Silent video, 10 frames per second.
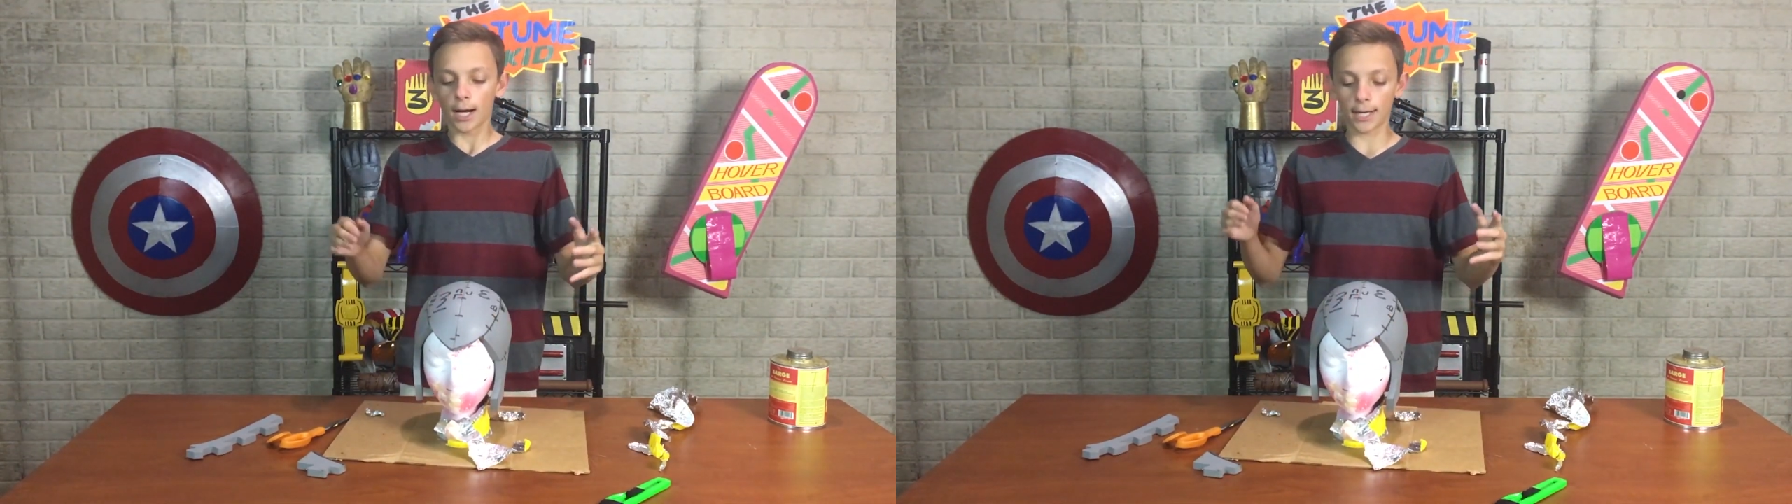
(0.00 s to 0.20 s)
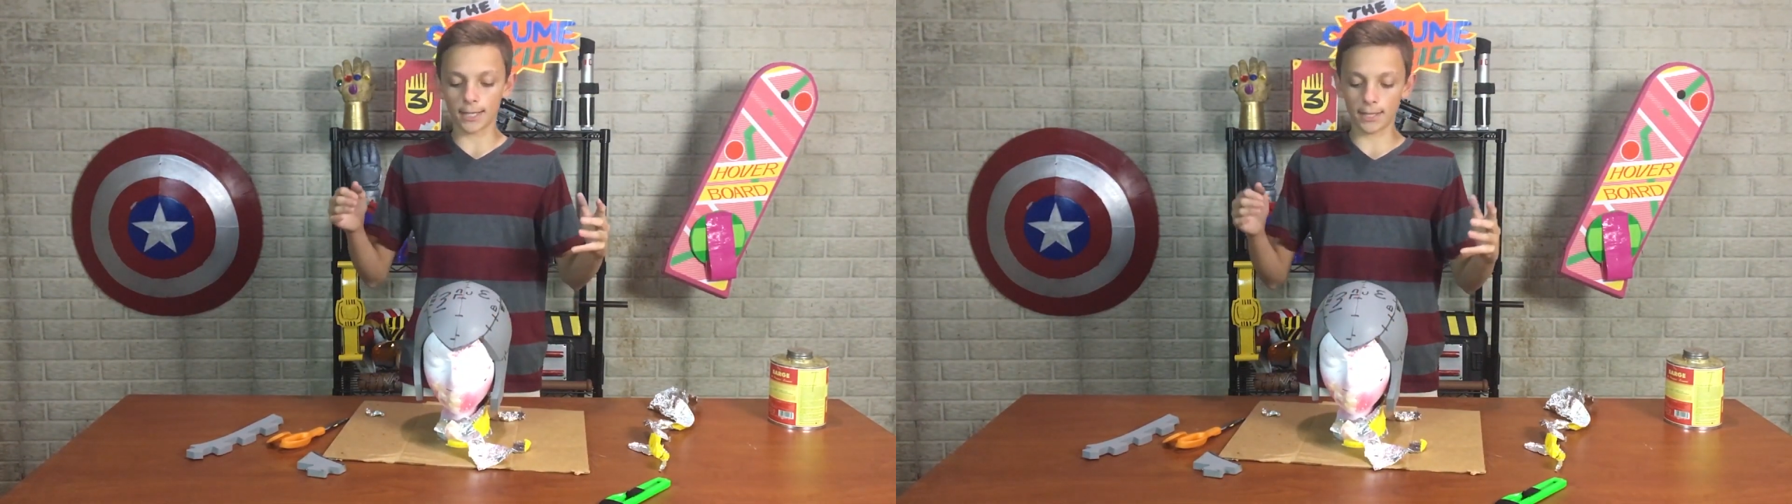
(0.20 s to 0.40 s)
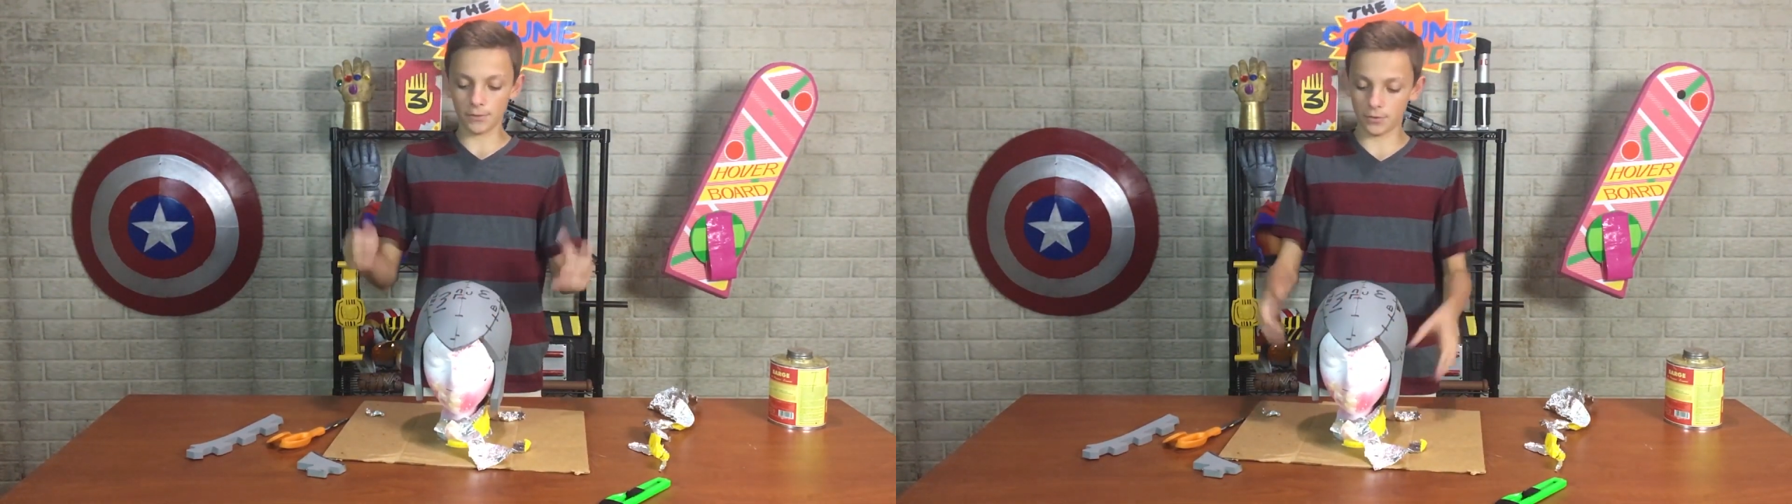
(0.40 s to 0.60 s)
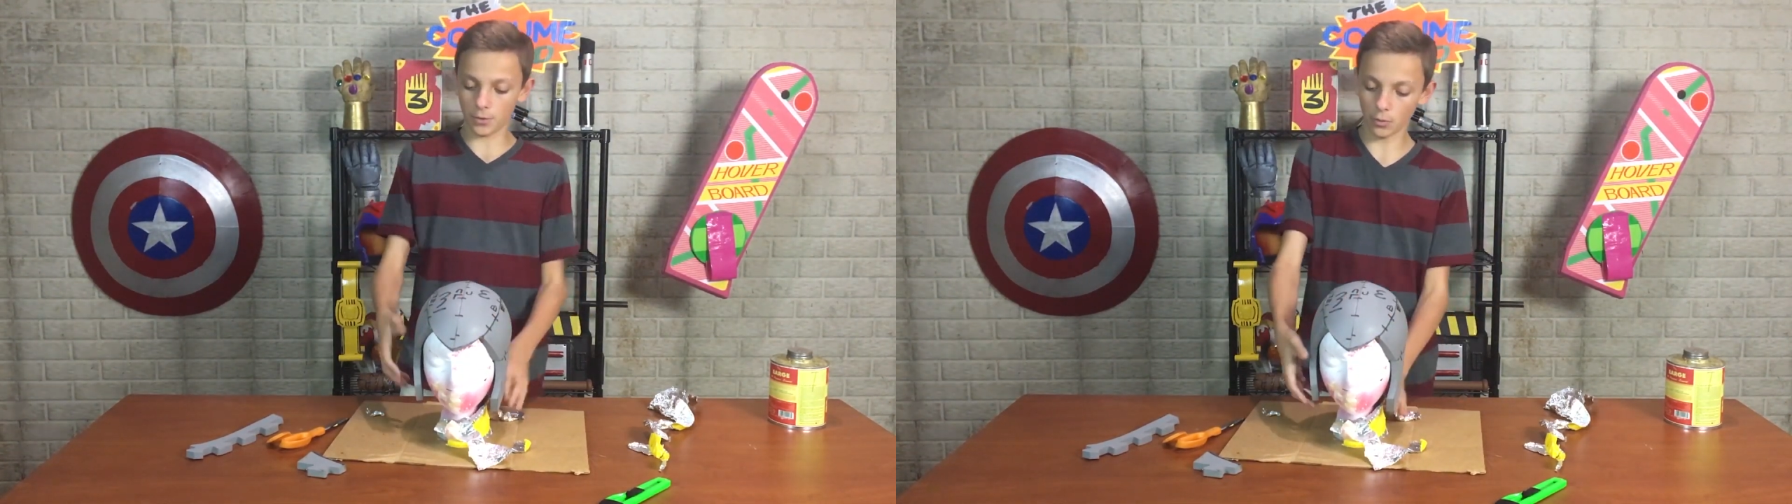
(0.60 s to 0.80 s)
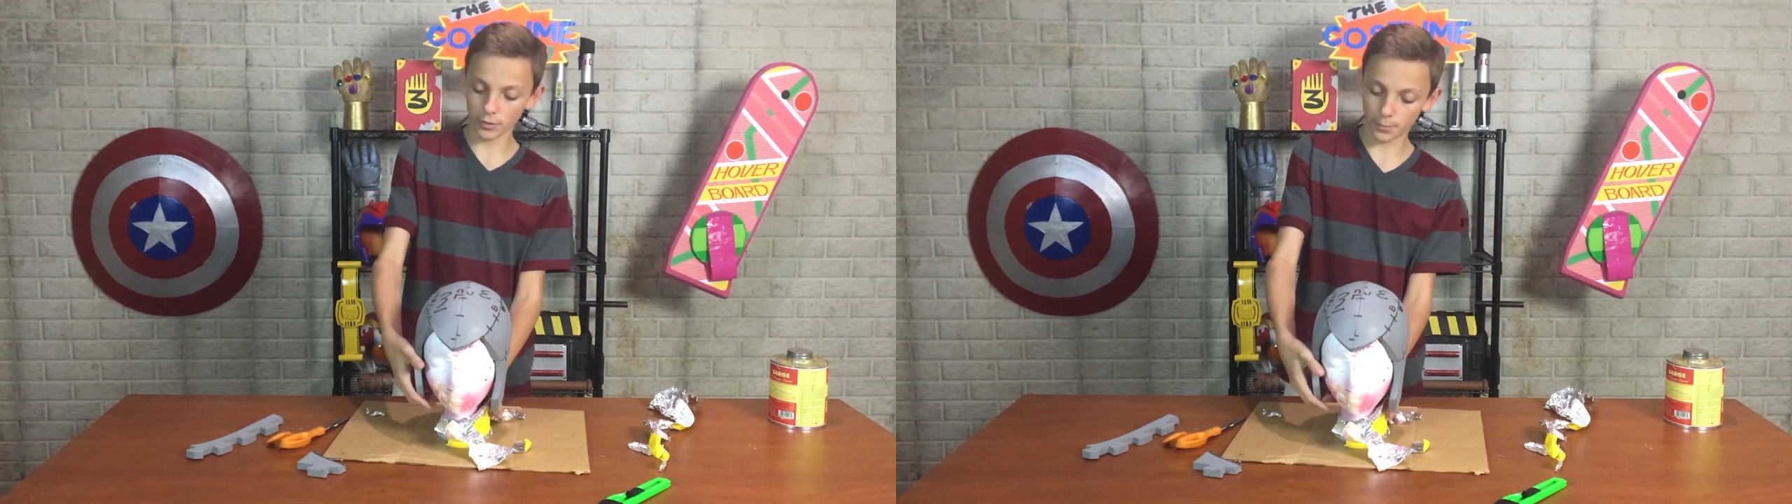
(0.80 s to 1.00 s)
Uh,
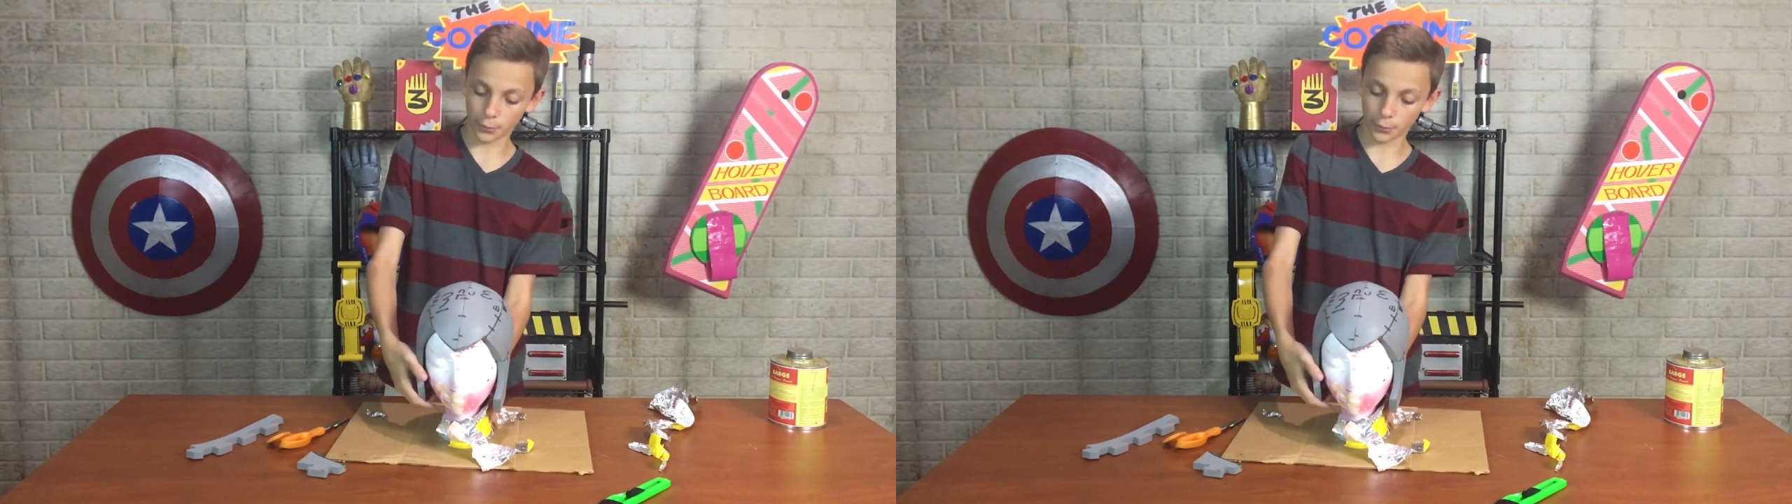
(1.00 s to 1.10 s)
the only